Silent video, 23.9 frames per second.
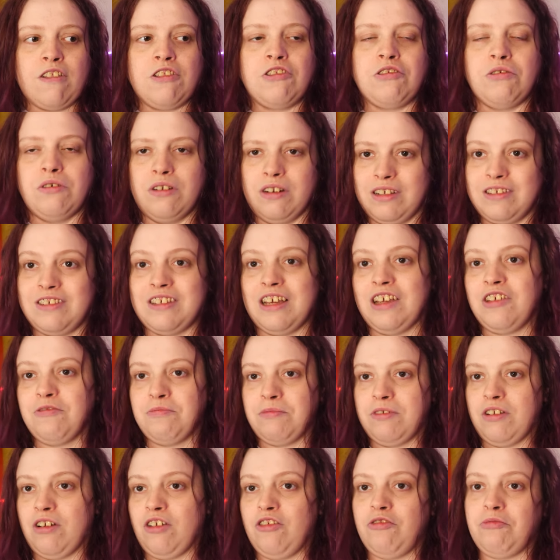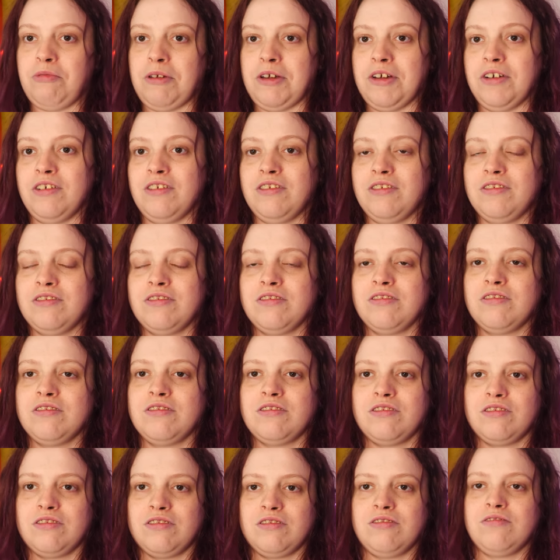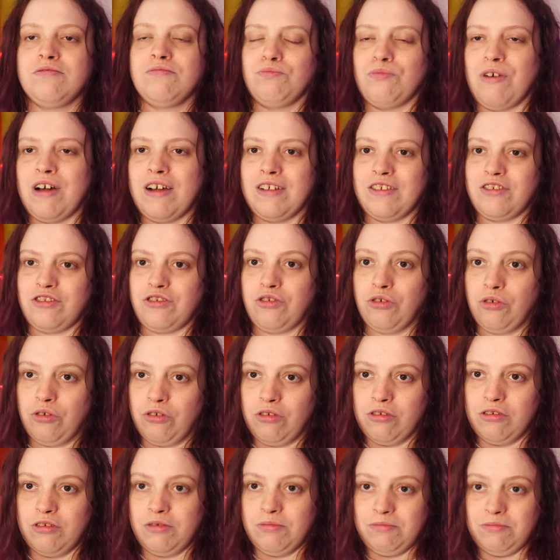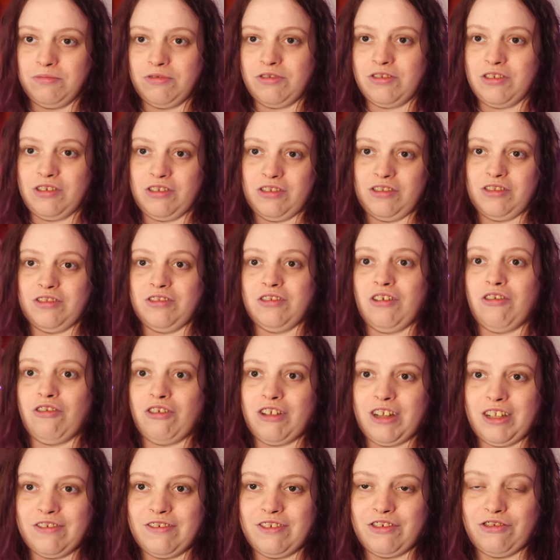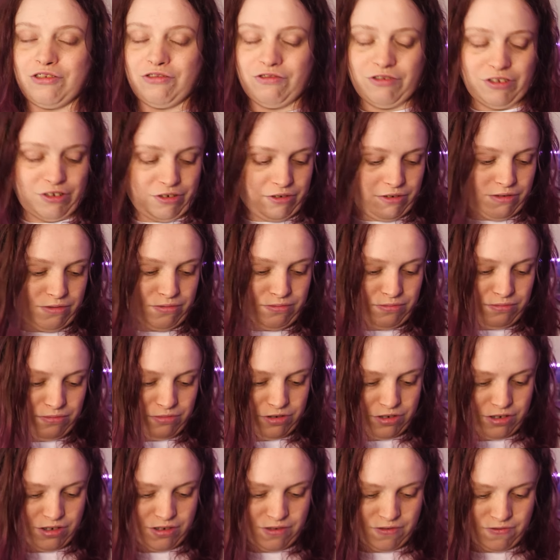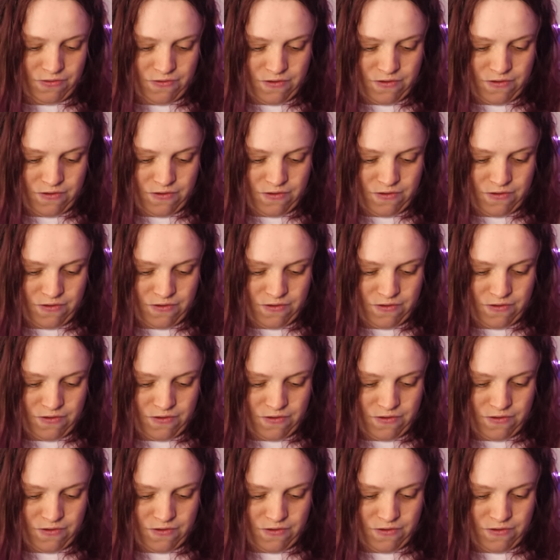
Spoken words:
to an assessment hospital where it's dorms and not individual rooms.